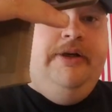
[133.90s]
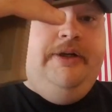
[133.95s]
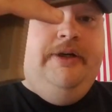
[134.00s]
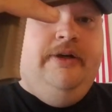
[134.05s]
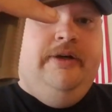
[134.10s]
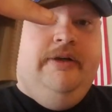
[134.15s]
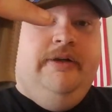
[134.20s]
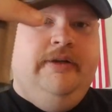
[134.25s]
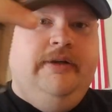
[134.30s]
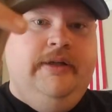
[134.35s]

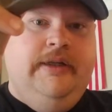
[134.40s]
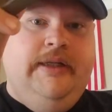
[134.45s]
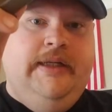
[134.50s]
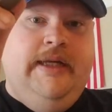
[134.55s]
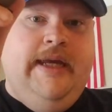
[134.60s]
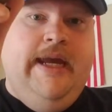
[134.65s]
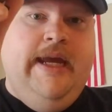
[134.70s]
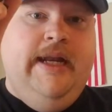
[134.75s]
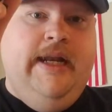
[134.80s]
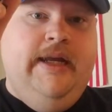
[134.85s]
your
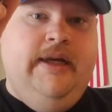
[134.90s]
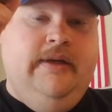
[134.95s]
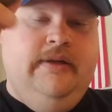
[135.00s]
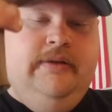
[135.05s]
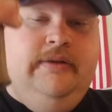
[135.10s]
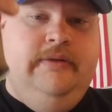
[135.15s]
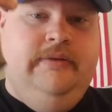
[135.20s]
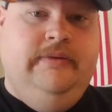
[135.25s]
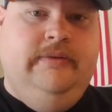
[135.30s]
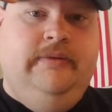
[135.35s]
Canik,
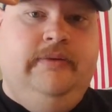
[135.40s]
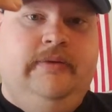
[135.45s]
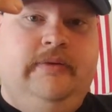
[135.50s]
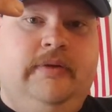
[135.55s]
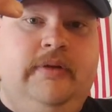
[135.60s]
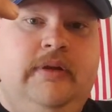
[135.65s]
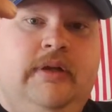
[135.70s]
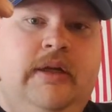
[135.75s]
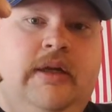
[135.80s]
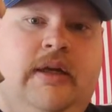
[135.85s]

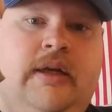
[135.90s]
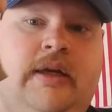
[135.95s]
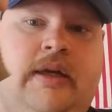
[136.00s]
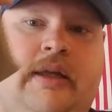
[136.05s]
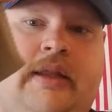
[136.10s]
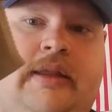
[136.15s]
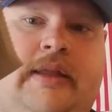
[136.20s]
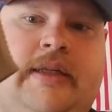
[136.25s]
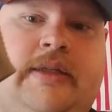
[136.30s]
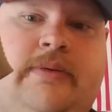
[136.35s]

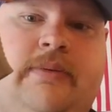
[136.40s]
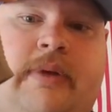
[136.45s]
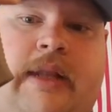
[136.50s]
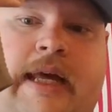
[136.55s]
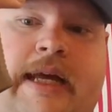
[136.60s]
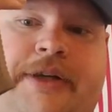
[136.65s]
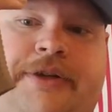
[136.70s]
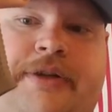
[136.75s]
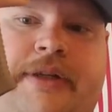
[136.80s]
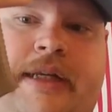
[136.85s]
this will
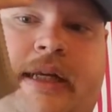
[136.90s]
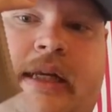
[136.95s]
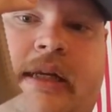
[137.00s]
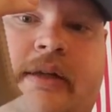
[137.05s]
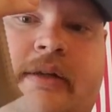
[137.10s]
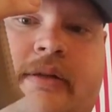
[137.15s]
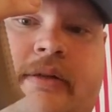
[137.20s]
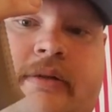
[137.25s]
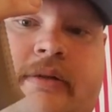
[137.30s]
actually